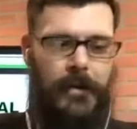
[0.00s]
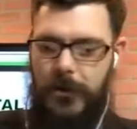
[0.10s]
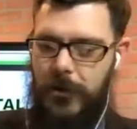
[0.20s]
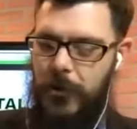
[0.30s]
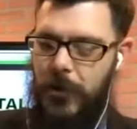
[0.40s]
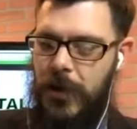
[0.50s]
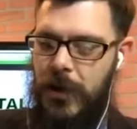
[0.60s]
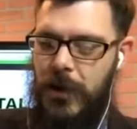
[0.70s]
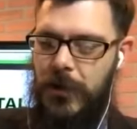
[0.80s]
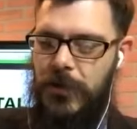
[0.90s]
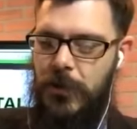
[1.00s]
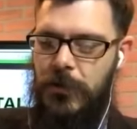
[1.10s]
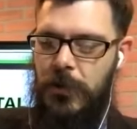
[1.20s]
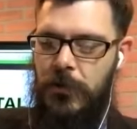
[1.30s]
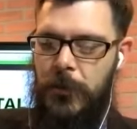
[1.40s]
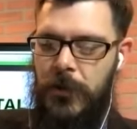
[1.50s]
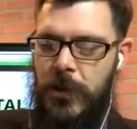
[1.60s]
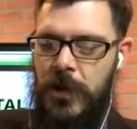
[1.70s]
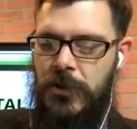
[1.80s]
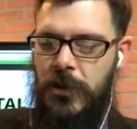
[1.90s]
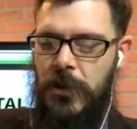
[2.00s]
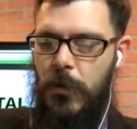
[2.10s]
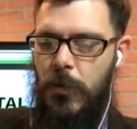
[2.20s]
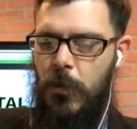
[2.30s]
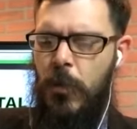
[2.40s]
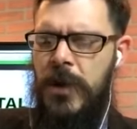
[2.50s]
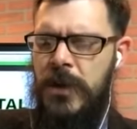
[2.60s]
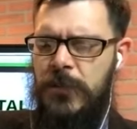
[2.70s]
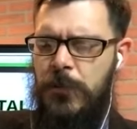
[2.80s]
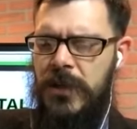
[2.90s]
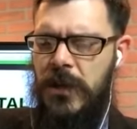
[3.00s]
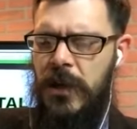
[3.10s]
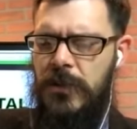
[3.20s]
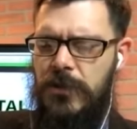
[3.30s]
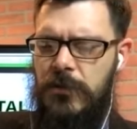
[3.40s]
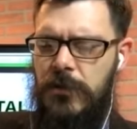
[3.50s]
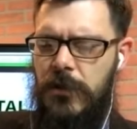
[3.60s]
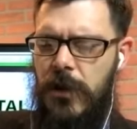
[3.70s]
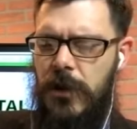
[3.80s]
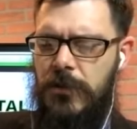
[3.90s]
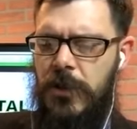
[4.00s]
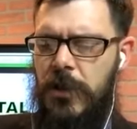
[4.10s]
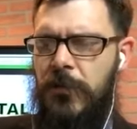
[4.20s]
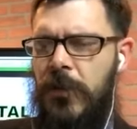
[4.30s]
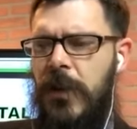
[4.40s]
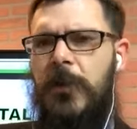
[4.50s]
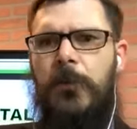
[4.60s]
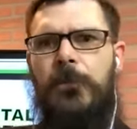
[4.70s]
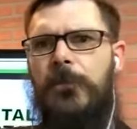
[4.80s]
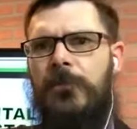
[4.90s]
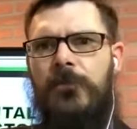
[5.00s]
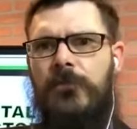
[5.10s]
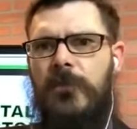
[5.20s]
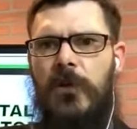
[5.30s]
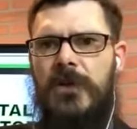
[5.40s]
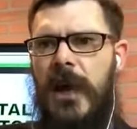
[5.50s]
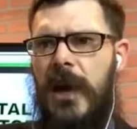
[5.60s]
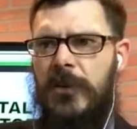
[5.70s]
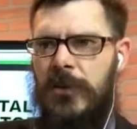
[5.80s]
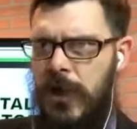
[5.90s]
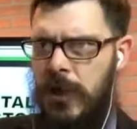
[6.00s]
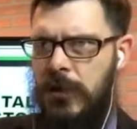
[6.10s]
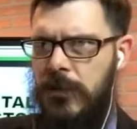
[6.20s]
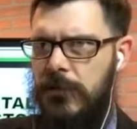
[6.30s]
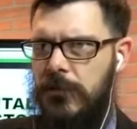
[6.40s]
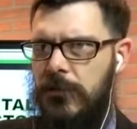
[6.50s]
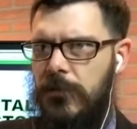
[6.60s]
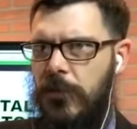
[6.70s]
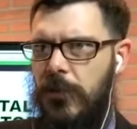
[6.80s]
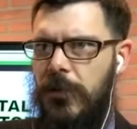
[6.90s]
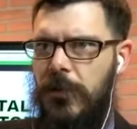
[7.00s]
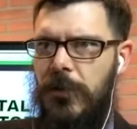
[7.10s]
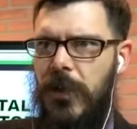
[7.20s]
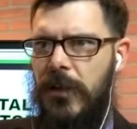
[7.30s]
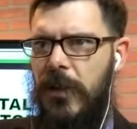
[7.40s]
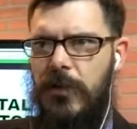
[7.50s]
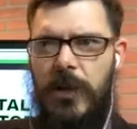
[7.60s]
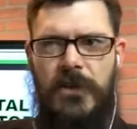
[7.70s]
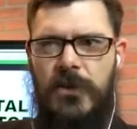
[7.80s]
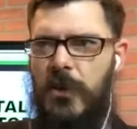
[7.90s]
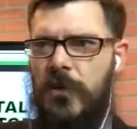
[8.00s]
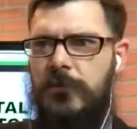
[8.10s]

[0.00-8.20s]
Okay, so GeoRipper Nation, what is best case, JJ, for them to use a hashtag or let you guys know?